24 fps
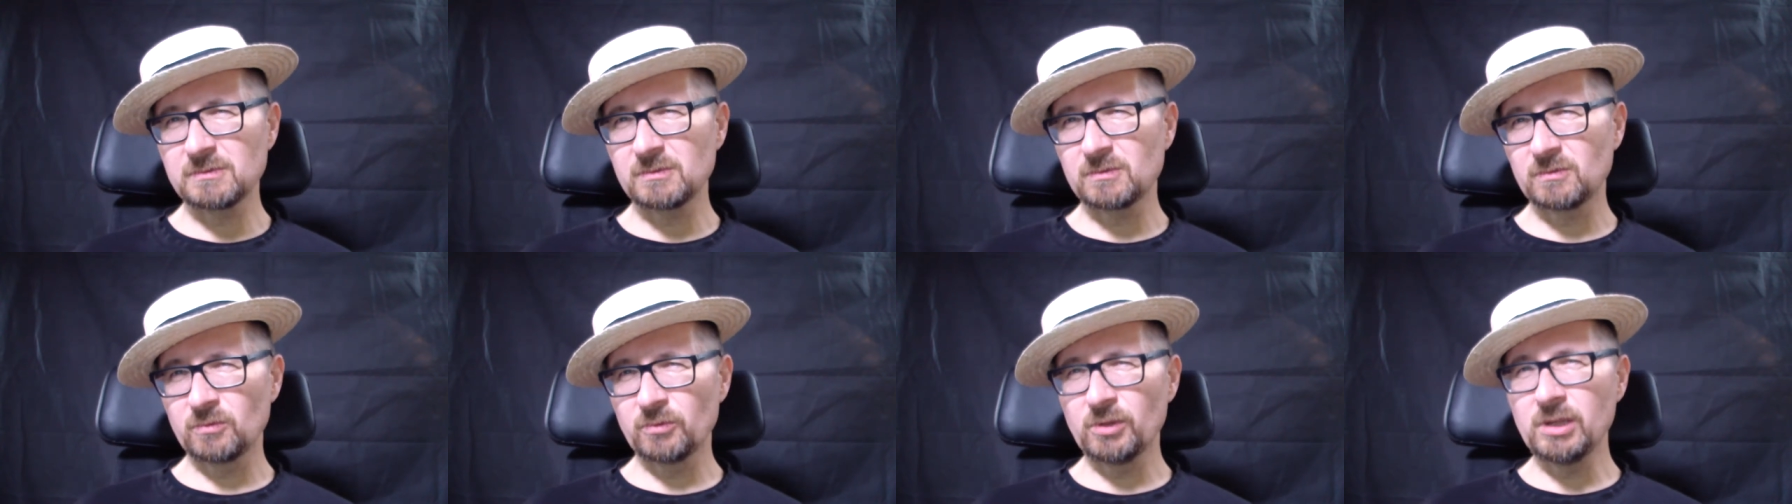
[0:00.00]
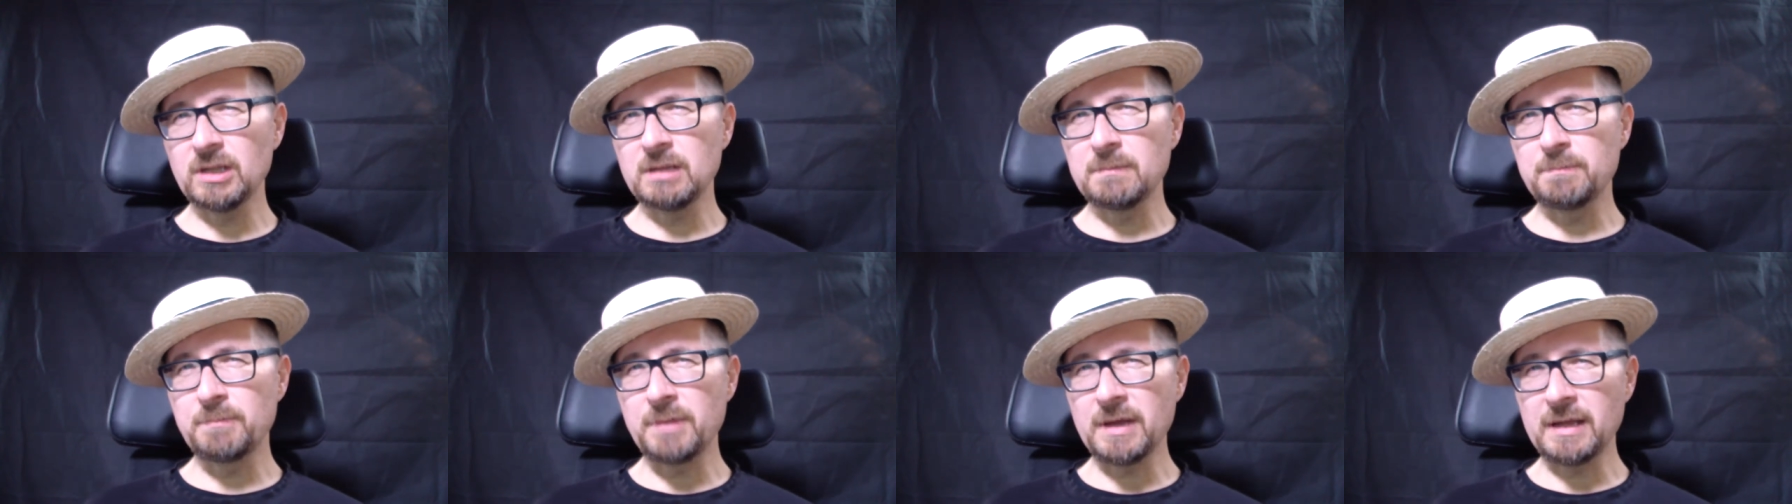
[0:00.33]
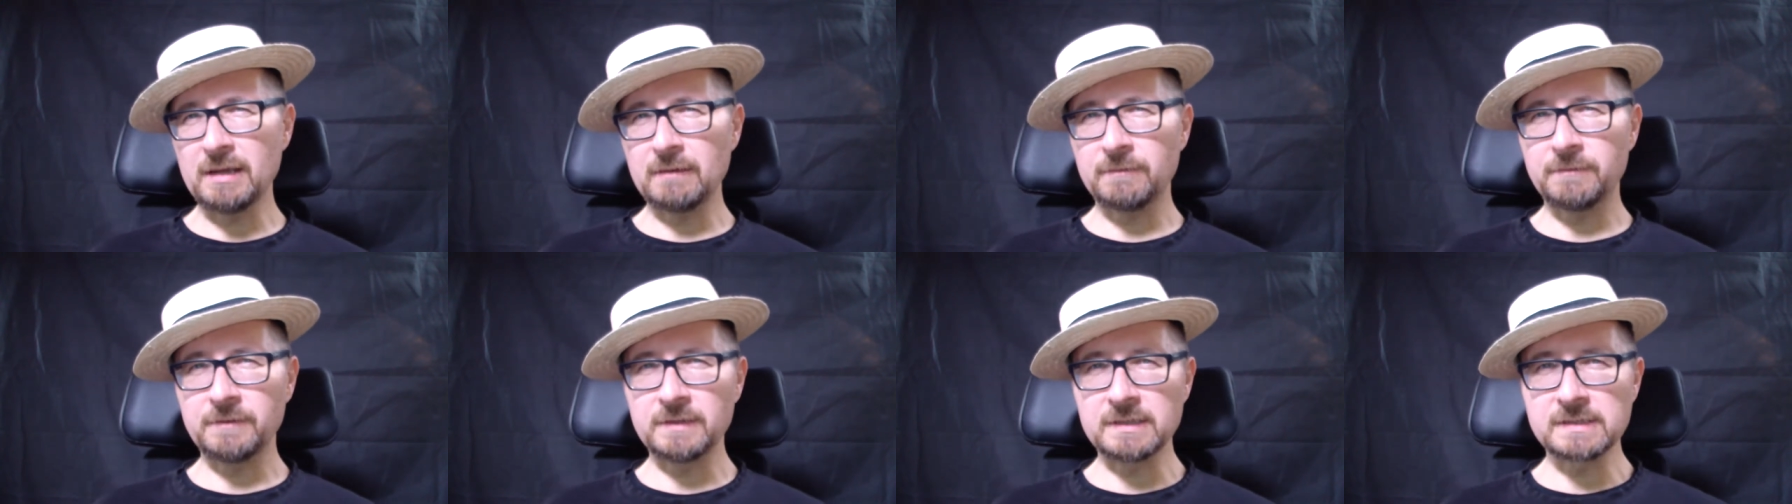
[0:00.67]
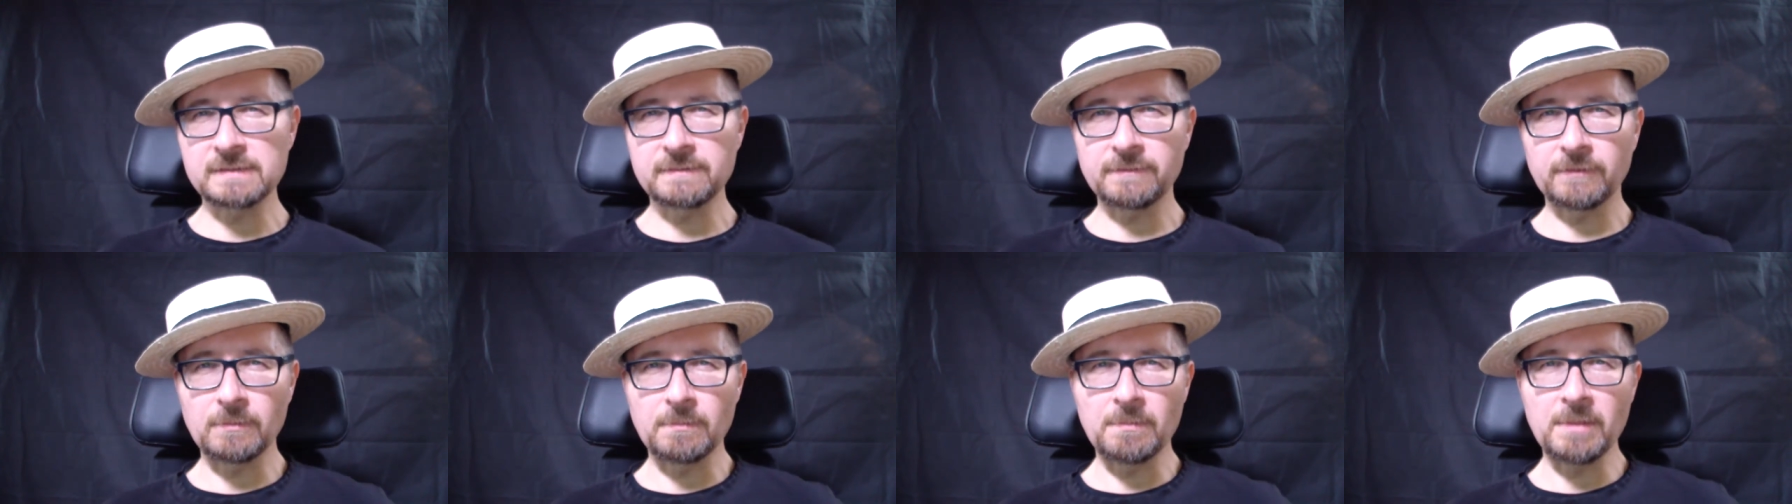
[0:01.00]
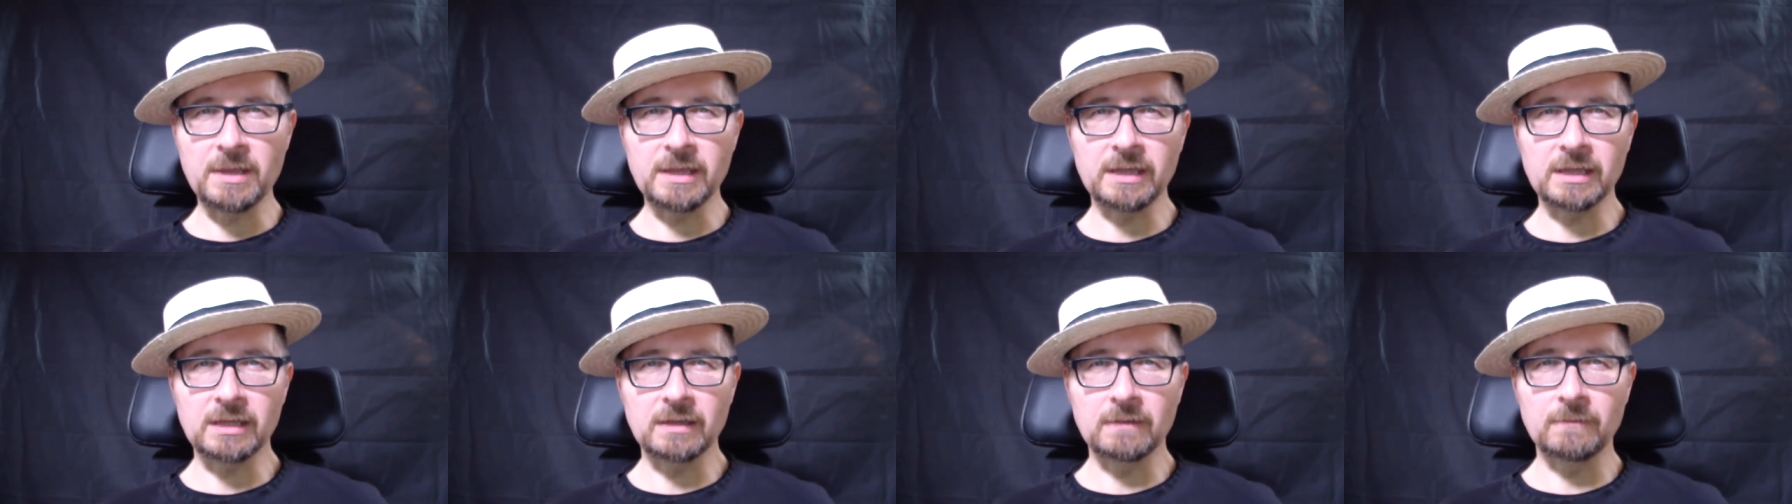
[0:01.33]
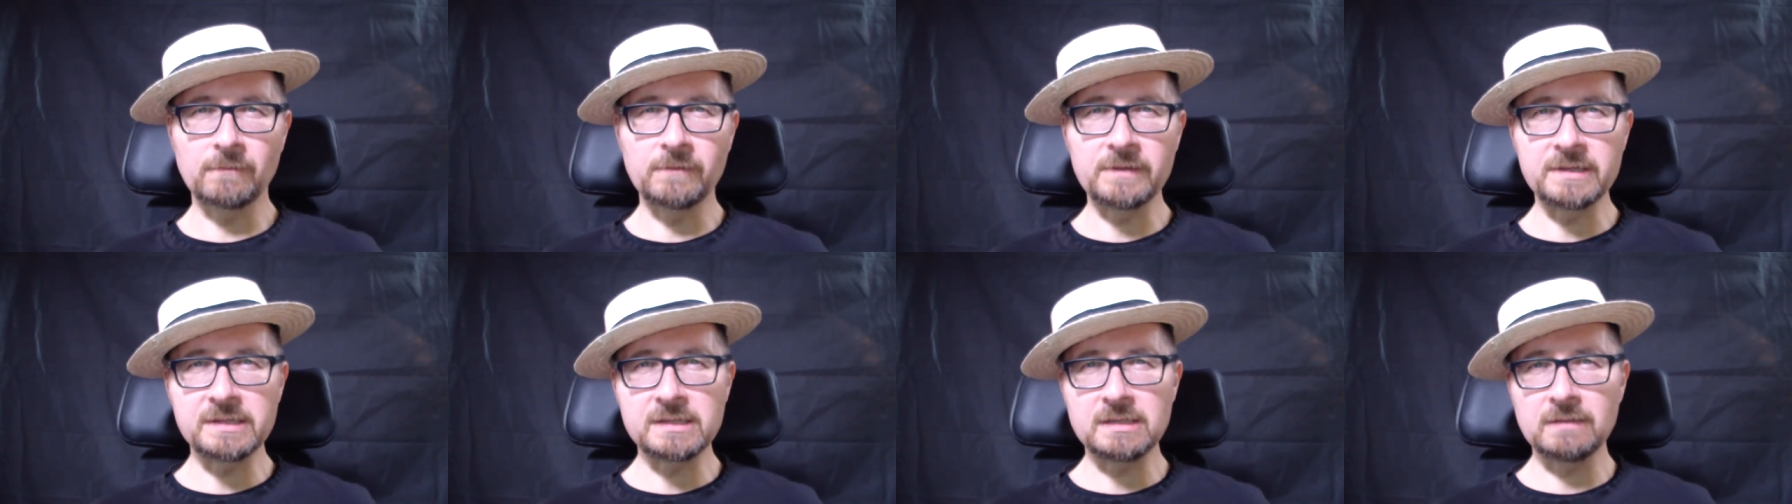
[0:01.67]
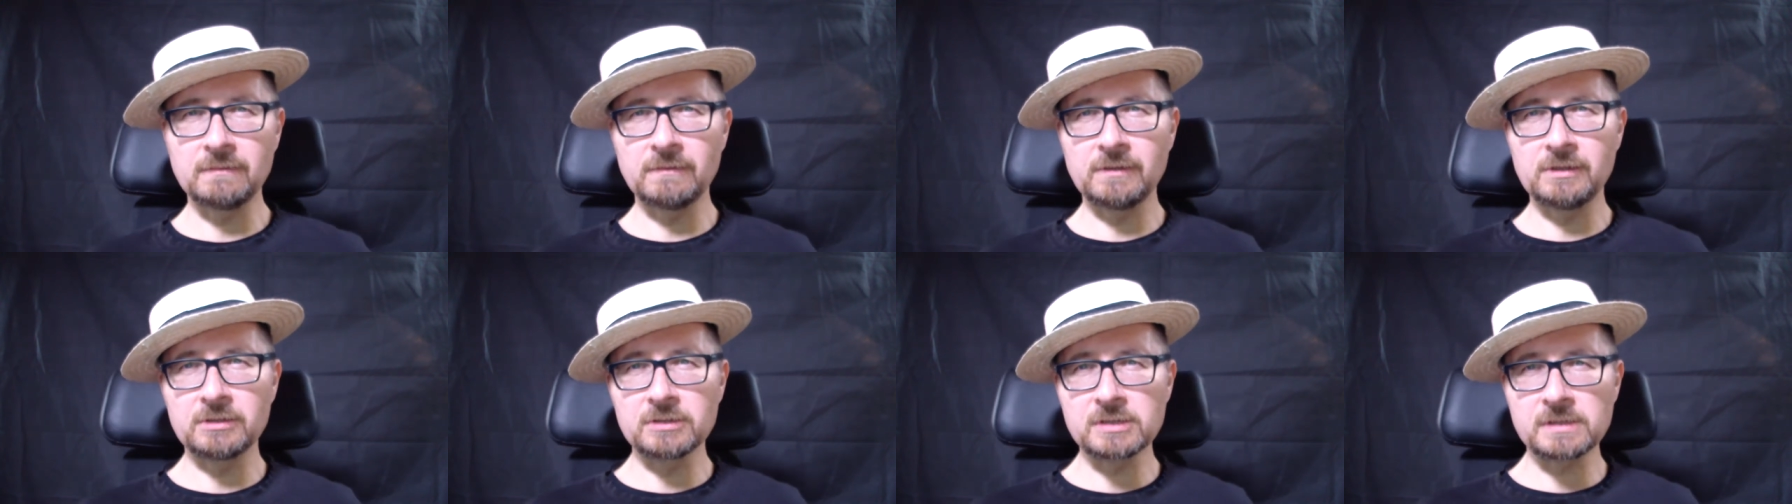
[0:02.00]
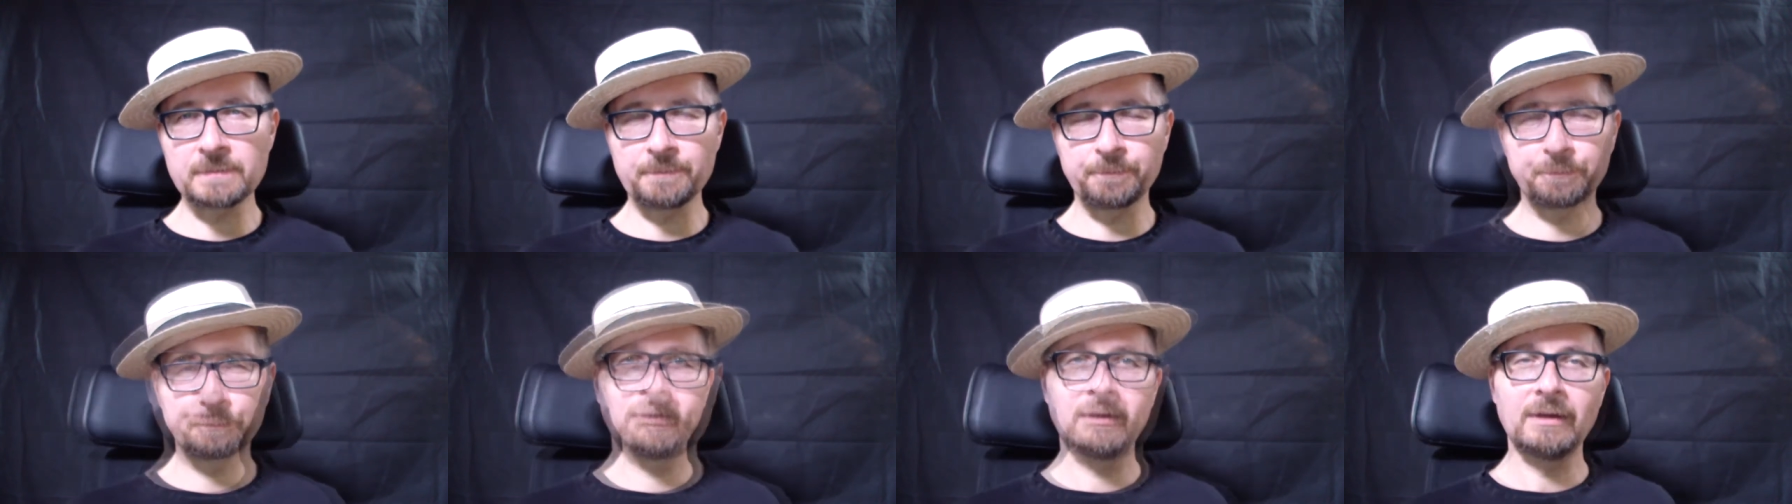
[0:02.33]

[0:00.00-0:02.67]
really benefits from making VC videos.